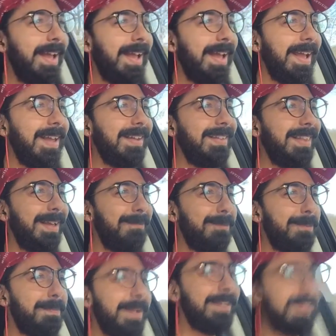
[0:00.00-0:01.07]
and they
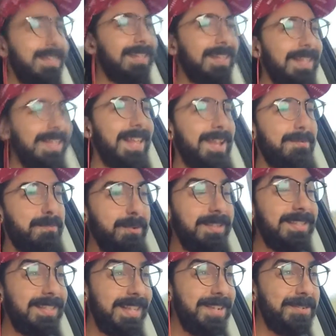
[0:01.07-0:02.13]
were basically like,
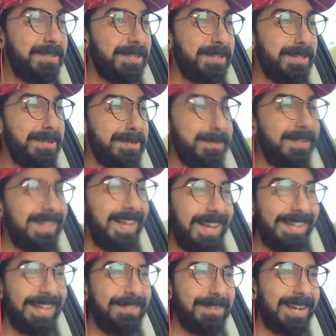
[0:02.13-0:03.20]
"We'll see you soon."
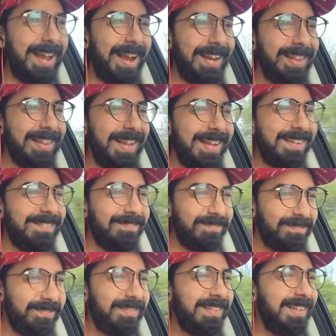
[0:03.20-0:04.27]
Like they were kind of like,
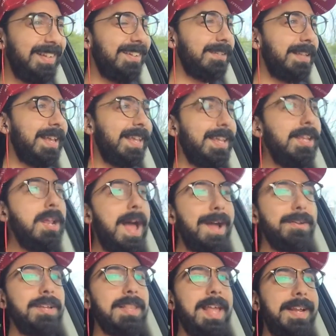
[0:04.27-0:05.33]
you know, like you know
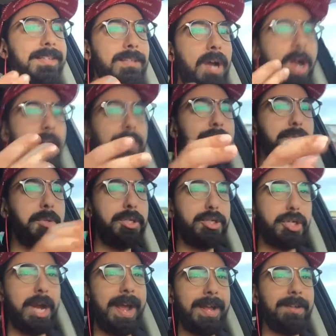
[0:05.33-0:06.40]
how you like talk to a
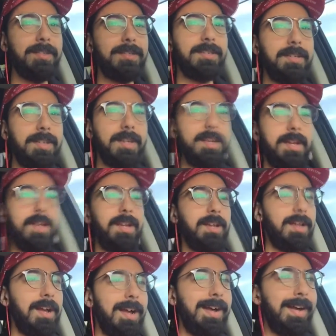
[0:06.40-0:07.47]
child
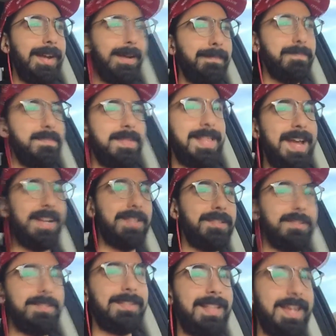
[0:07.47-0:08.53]
um, that
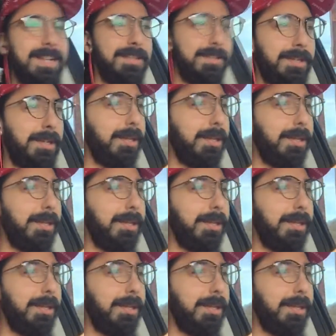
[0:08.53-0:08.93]
is that is